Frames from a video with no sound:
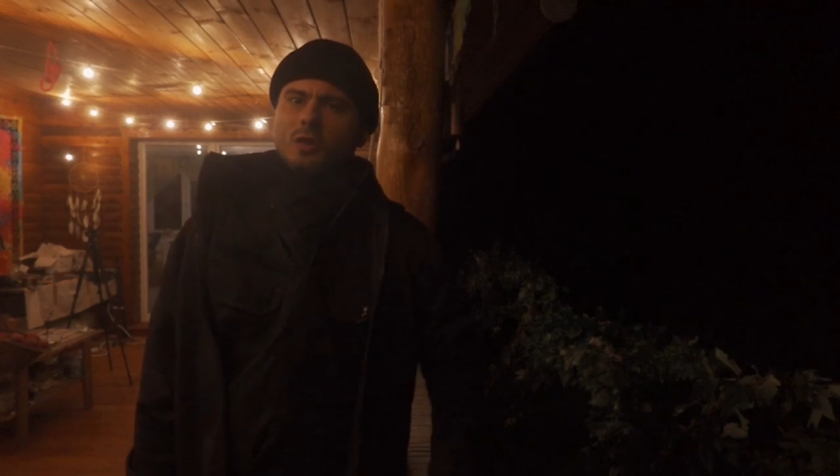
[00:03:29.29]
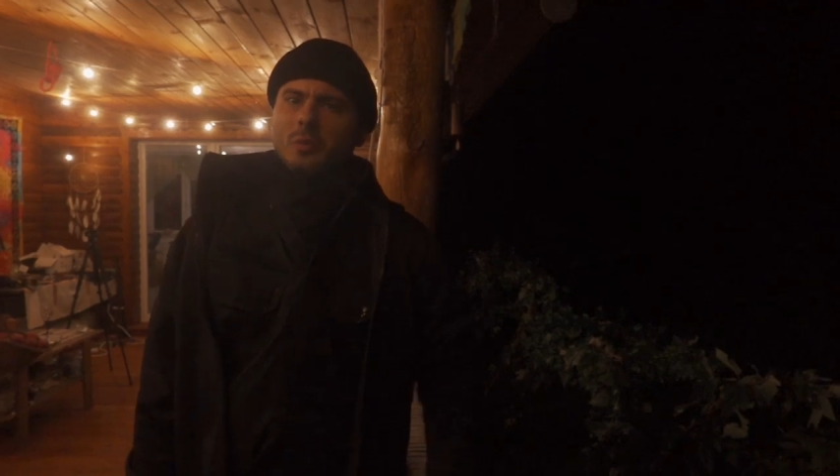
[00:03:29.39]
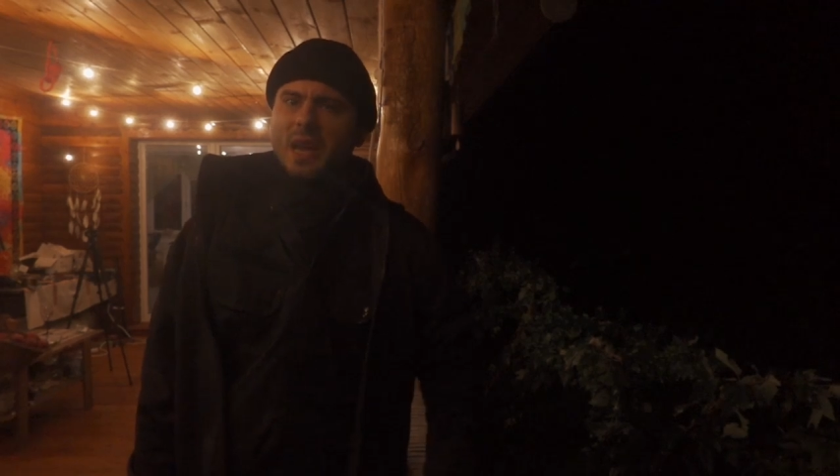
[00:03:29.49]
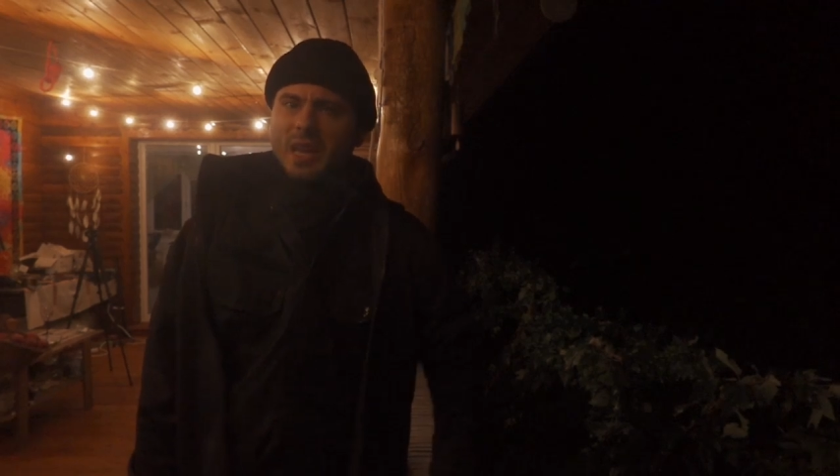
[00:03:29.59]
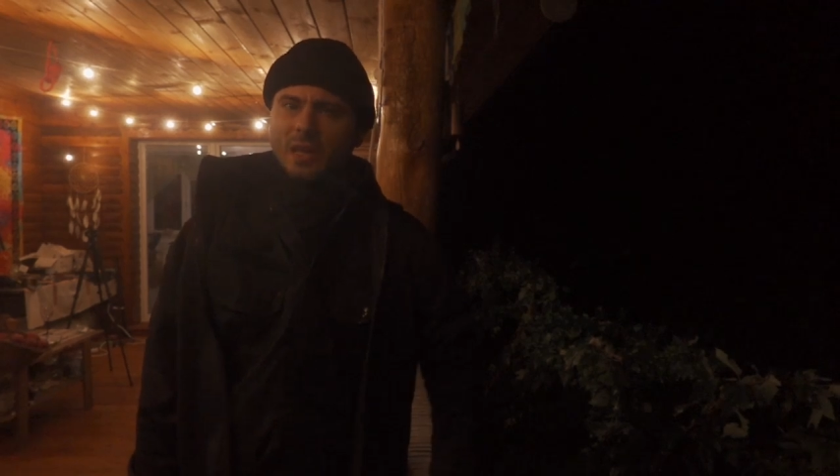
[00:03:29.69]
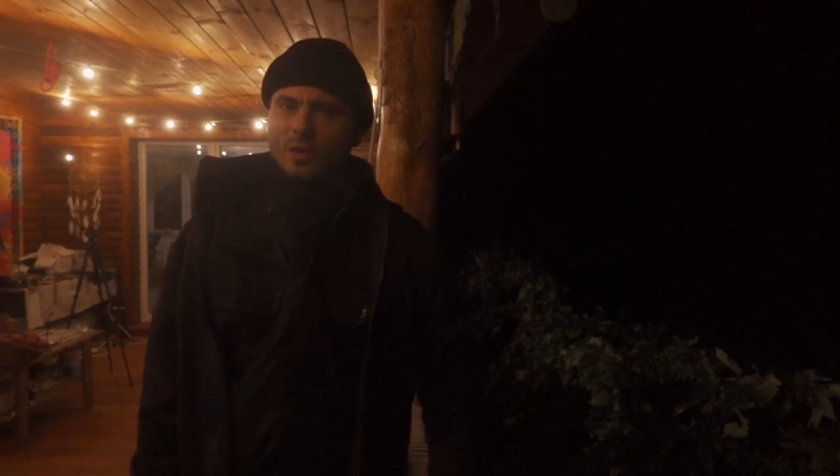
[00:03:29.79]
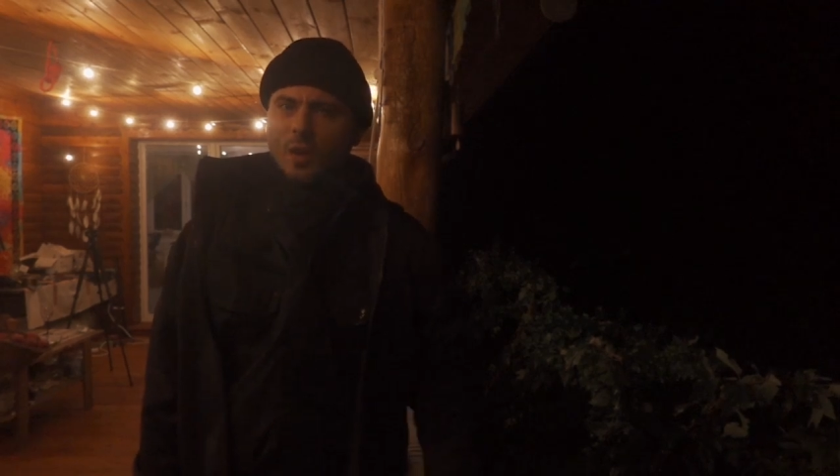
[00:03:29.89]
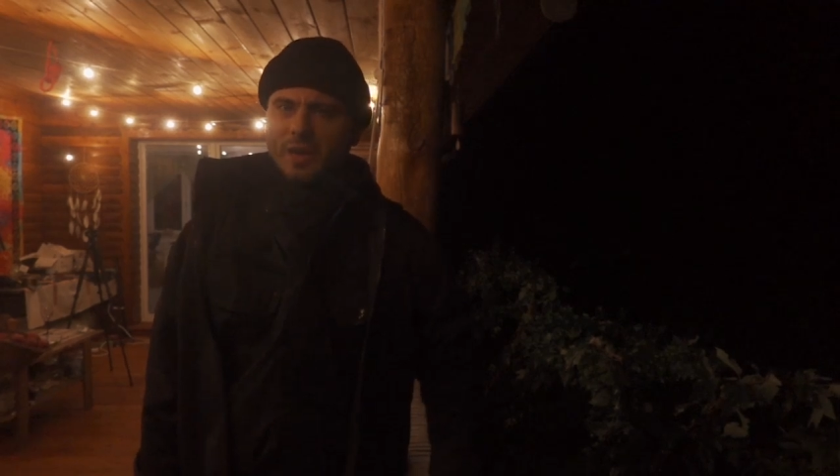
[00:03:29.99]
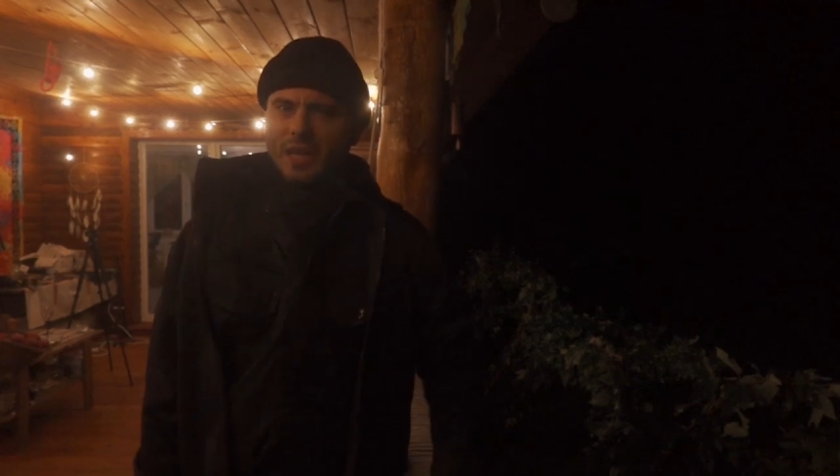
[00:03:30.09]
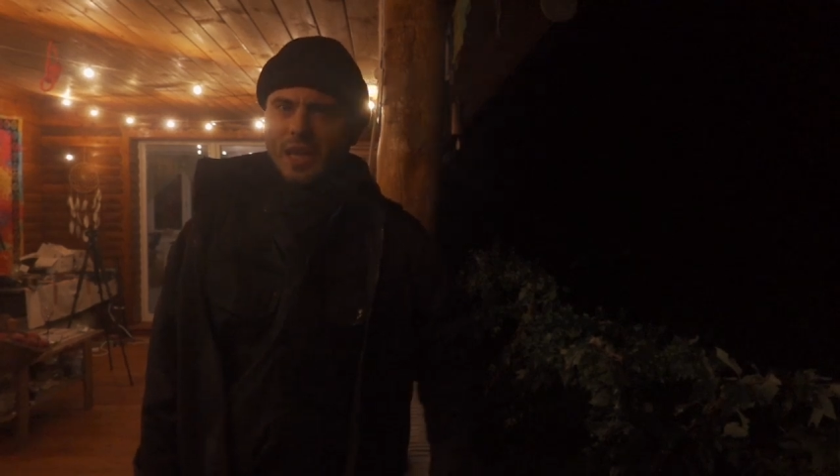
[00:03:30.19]
Sumerian
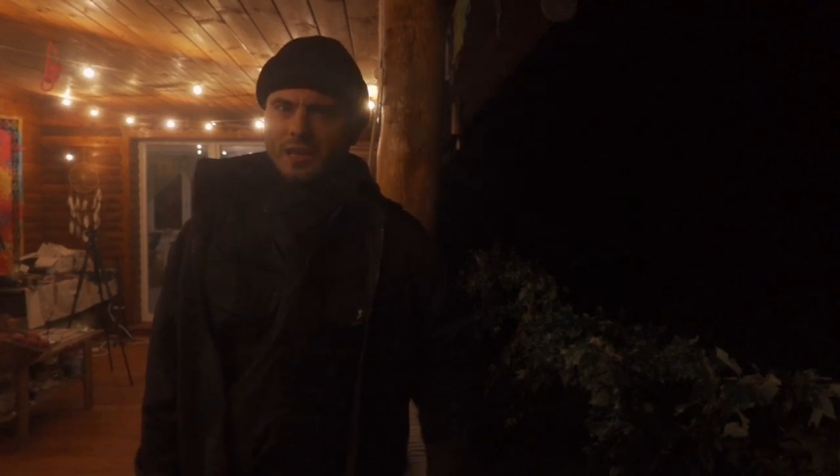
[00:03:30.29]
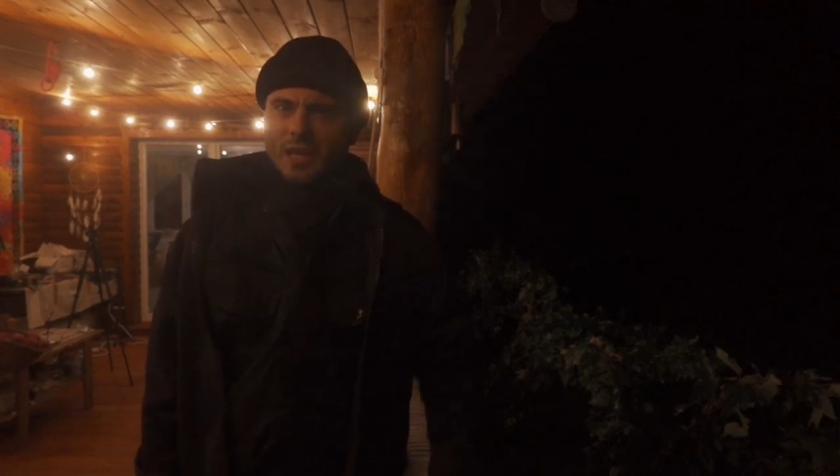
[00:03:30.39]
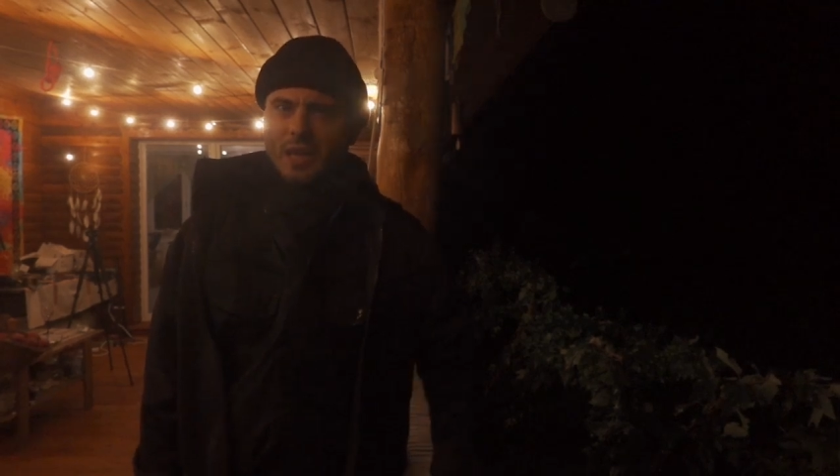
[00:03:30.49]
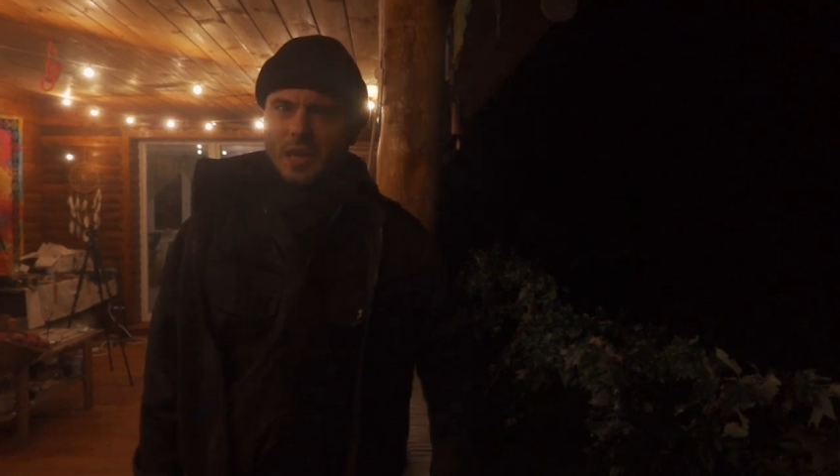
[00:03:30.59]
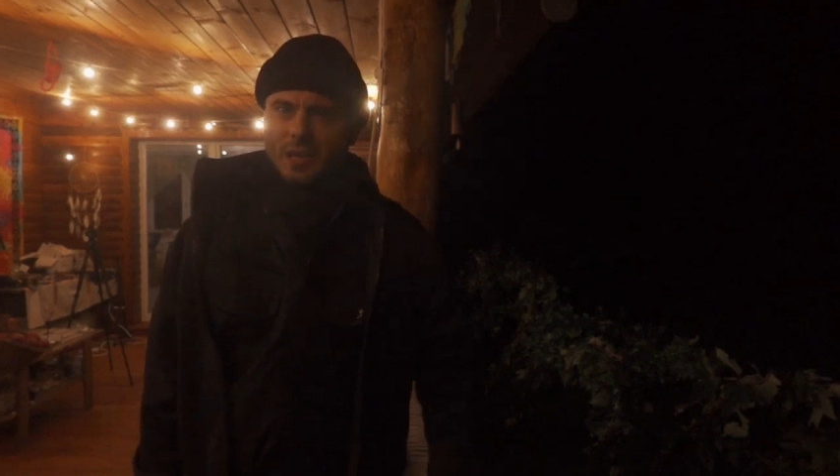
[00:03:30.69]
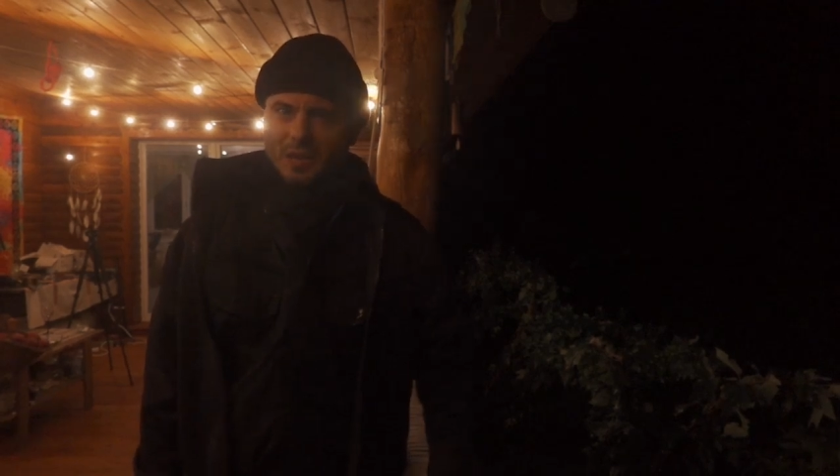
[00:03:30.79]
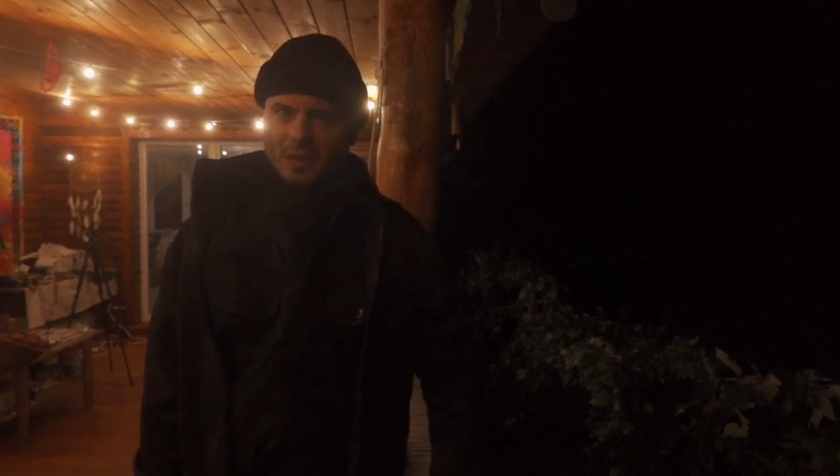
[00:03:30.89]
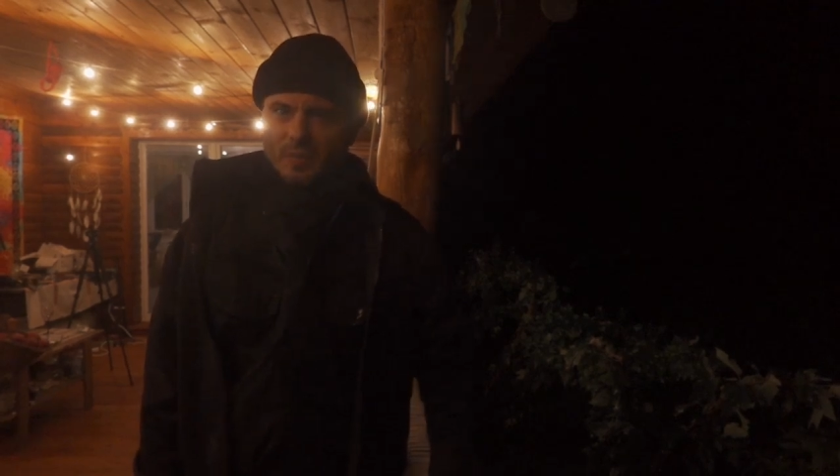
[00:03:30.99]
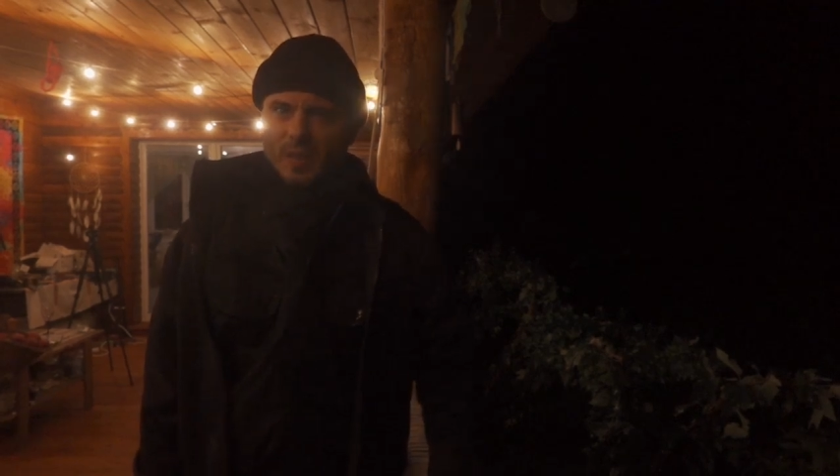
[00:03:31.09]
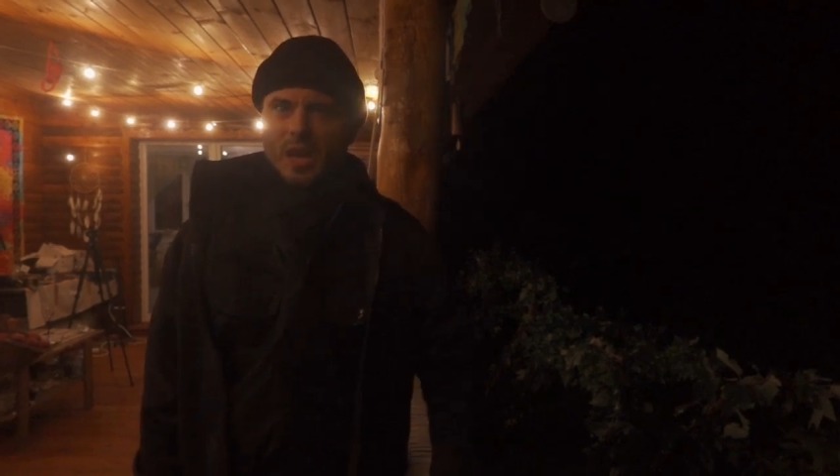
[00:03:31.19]
covenanters,